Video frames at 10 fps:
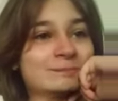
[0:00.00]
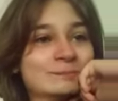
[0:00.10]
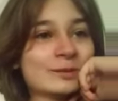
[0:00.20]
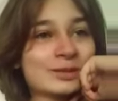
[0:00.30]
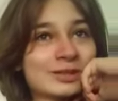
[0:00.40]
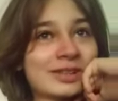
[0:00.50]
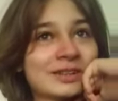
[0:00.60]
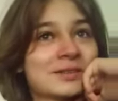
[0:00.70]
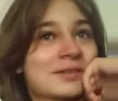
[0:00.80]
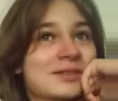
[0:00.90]
We just
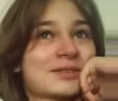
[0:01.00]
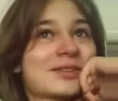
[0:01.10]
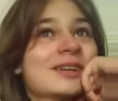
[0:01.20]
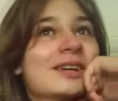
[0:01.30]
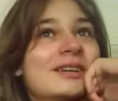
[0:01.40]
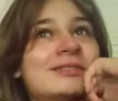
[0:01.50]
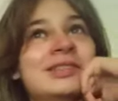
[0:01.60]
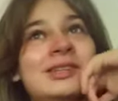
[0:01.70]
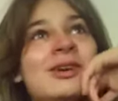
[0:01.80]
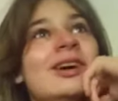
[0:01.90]
titled this
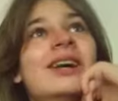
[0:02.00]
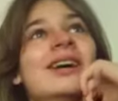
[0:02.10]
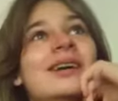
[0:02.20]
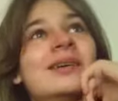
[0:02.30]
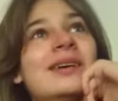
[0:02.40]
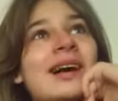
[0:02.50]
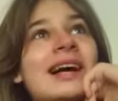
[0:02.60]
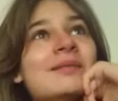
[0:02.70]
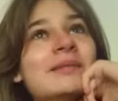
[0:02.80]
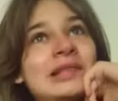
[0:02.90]
video
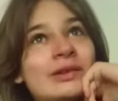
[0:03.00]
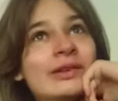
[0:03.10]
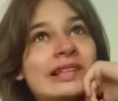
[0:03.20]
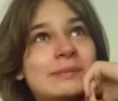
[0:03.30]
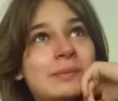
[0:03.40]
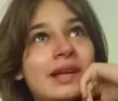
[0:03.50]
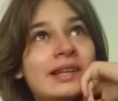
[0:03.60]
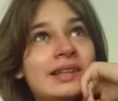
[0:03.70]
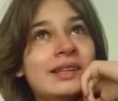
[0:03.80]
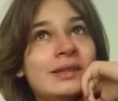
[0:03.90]
Eagle
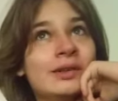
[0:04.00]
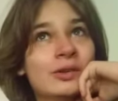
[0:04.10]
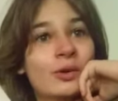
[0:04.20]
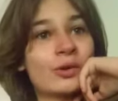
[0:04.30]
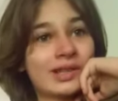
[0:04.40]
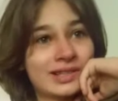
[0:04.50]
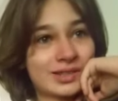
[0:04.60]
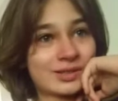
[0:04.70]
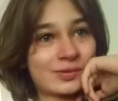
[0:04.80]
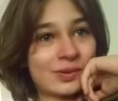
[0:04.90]
explaining
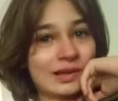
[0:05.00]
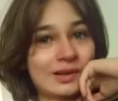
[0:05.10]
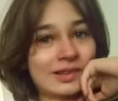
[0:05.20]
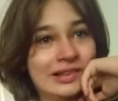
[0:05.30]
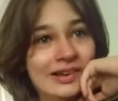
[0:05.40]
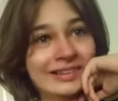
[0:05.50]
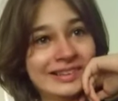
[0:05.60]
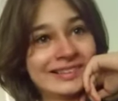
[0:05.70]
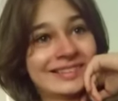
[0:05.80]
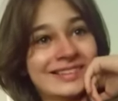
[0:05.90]
noise while
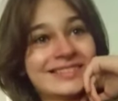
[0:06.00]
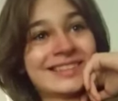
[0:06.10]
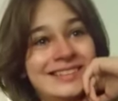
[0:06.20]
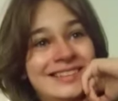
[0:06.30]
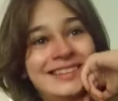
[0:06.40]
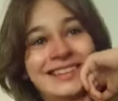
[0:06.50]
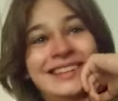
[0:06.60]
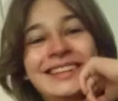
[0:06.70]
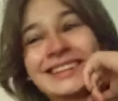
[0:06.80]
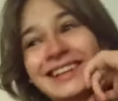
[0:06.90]
yawning
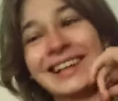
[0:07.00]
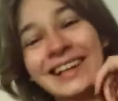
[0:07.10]
consistently.